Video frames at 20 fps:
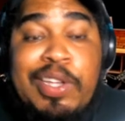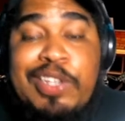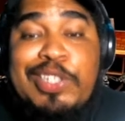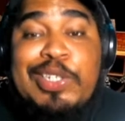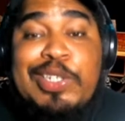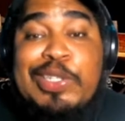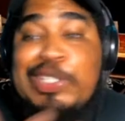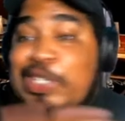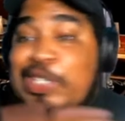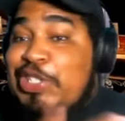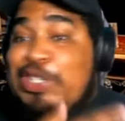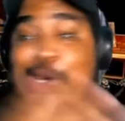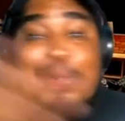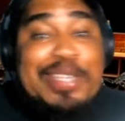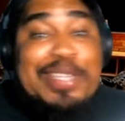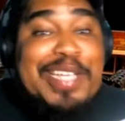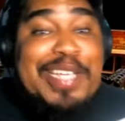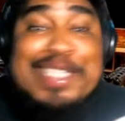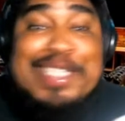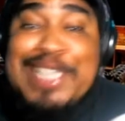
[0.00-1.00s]
So she choked
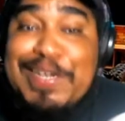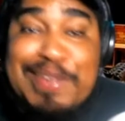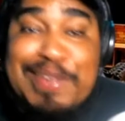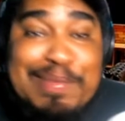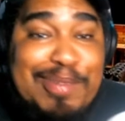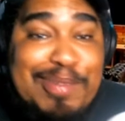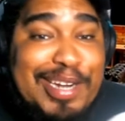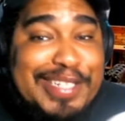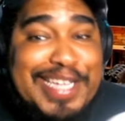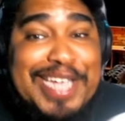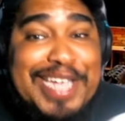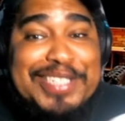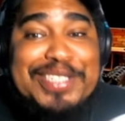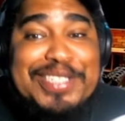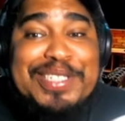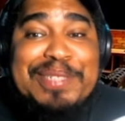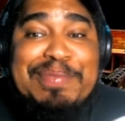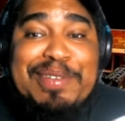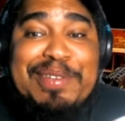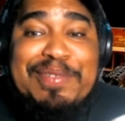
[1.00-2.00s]
against every Bardashian
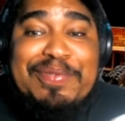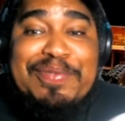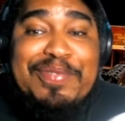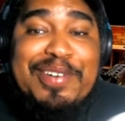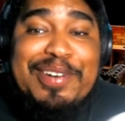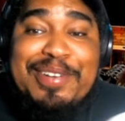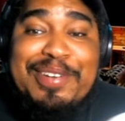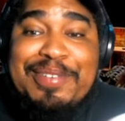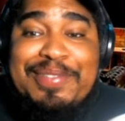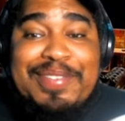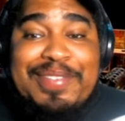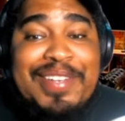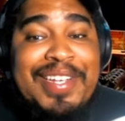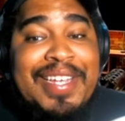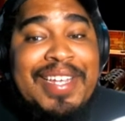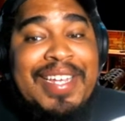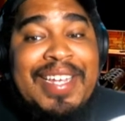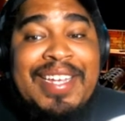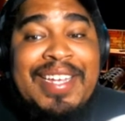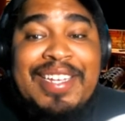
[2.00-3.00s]
she's been in front of.
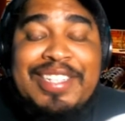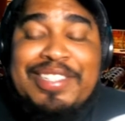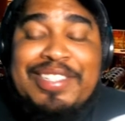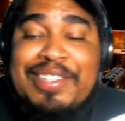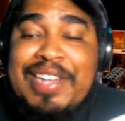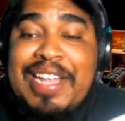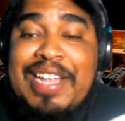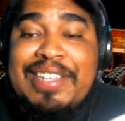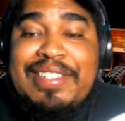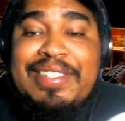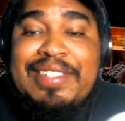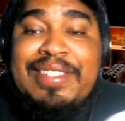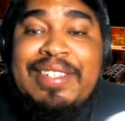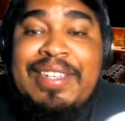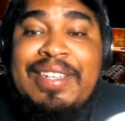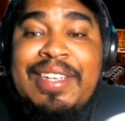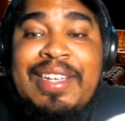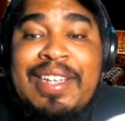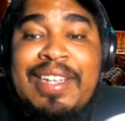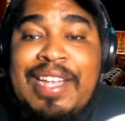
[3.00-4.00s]
So that's
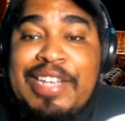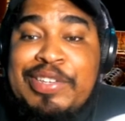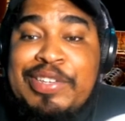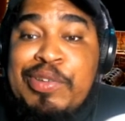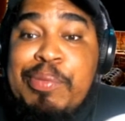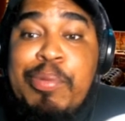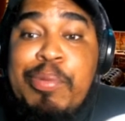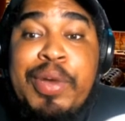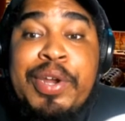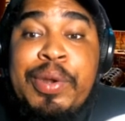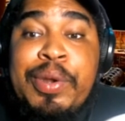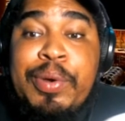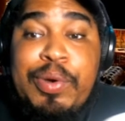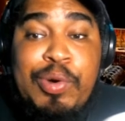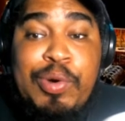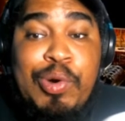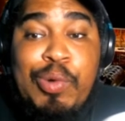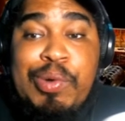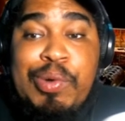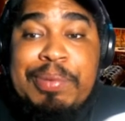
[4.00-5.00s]
it's no bueno.
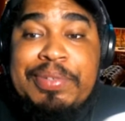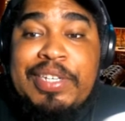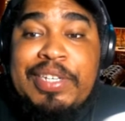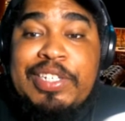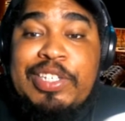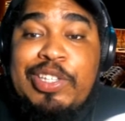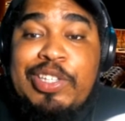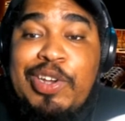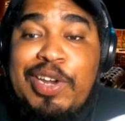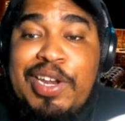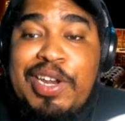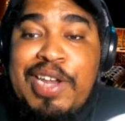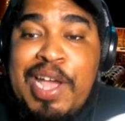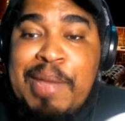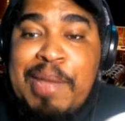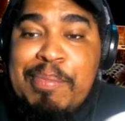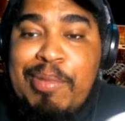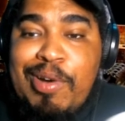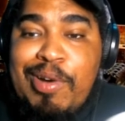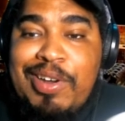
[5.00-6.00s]
Cool Whip says
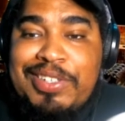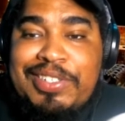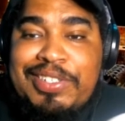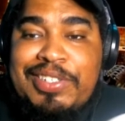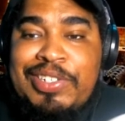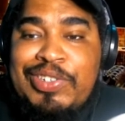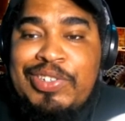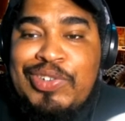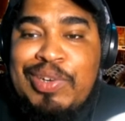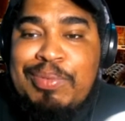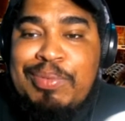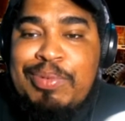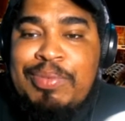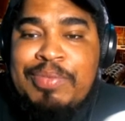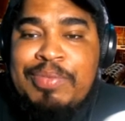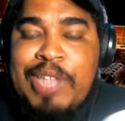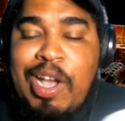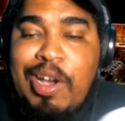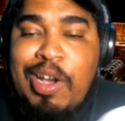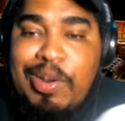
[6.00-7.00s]
39 bars is in trouble.
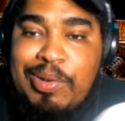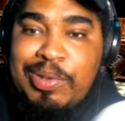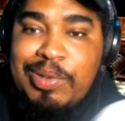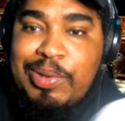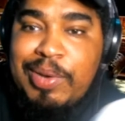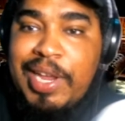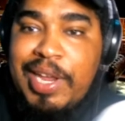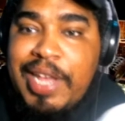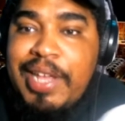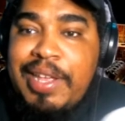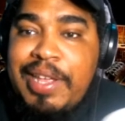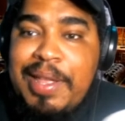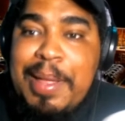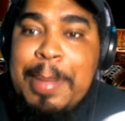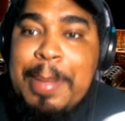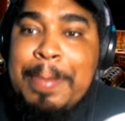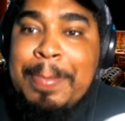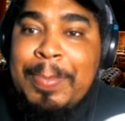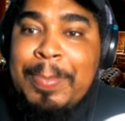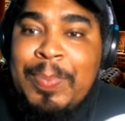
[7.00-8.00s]
Oh, don't do that.
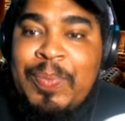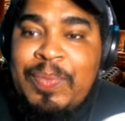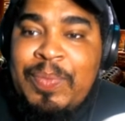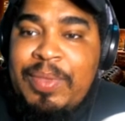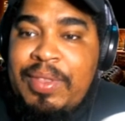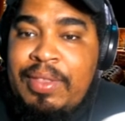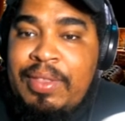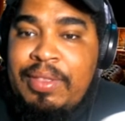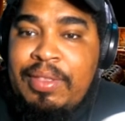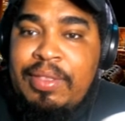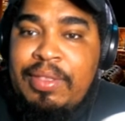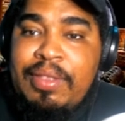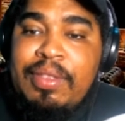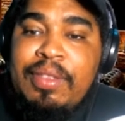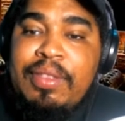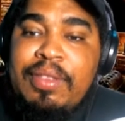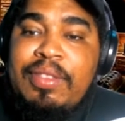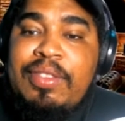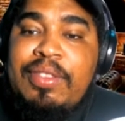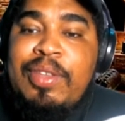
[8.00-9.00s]

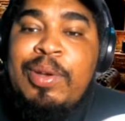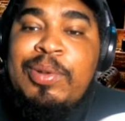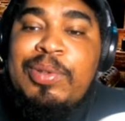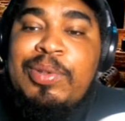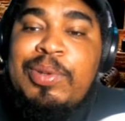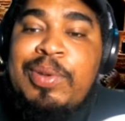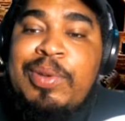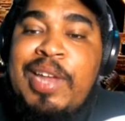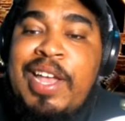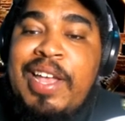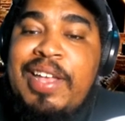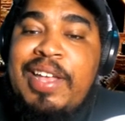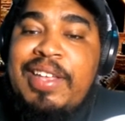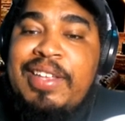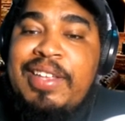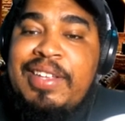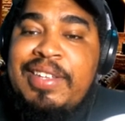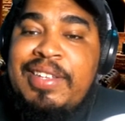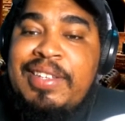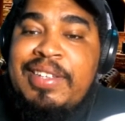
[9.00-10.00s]
Don't do that.
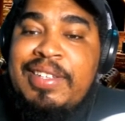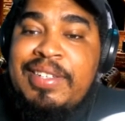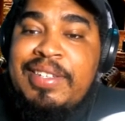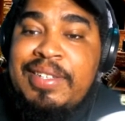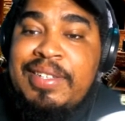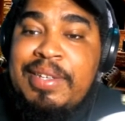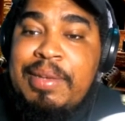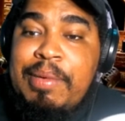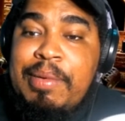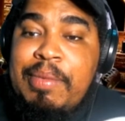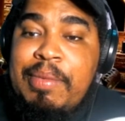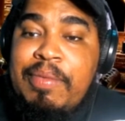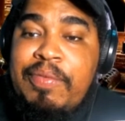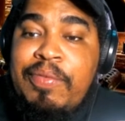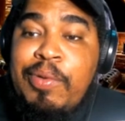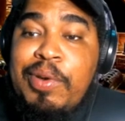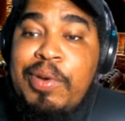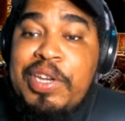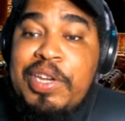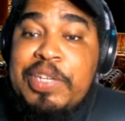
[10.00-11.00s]

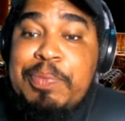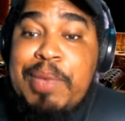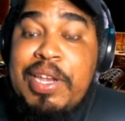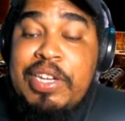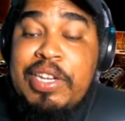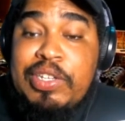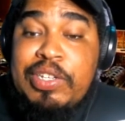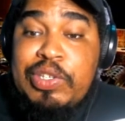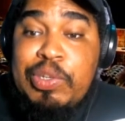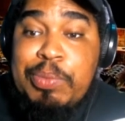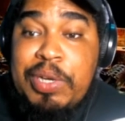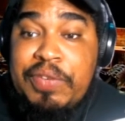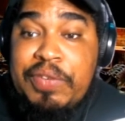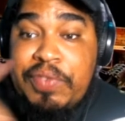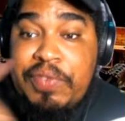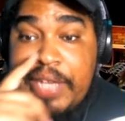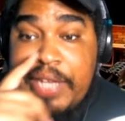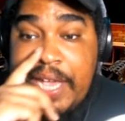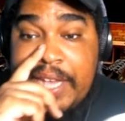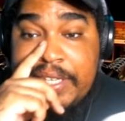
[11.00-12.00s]
40's pen is too much
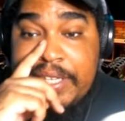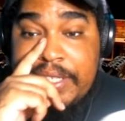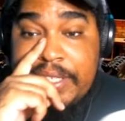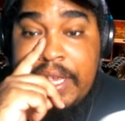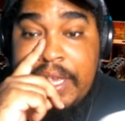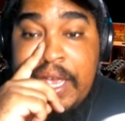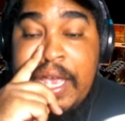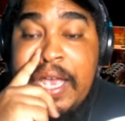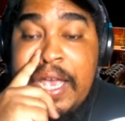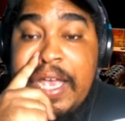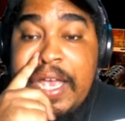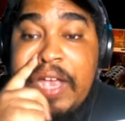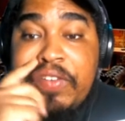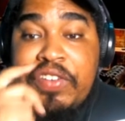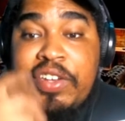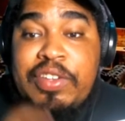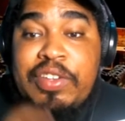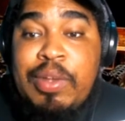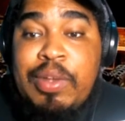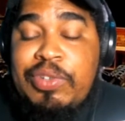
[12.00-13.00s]
for Casey. If
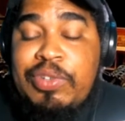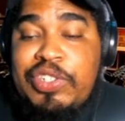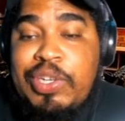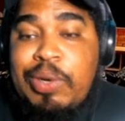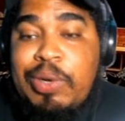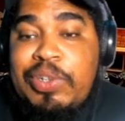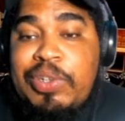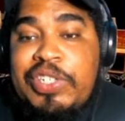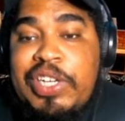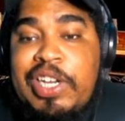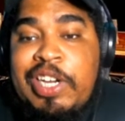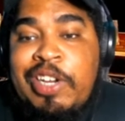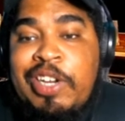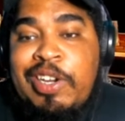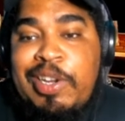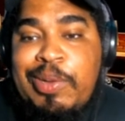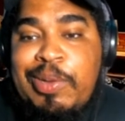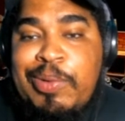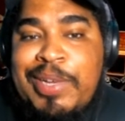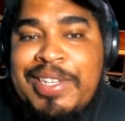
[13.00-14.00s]
she don't choke, she
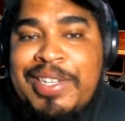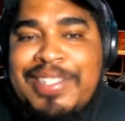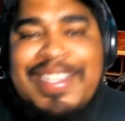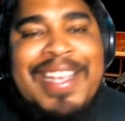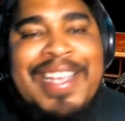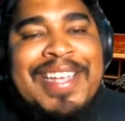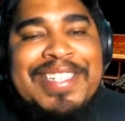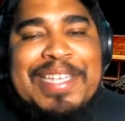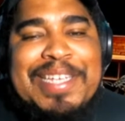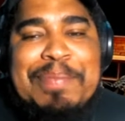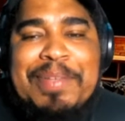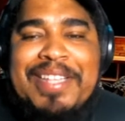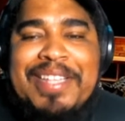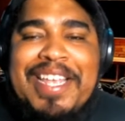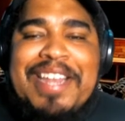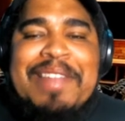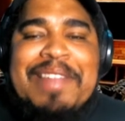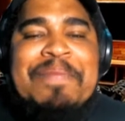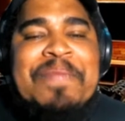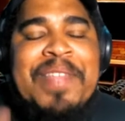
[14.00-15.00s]
clearly wins. See, but
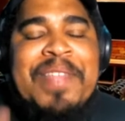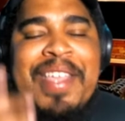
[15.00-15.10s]
then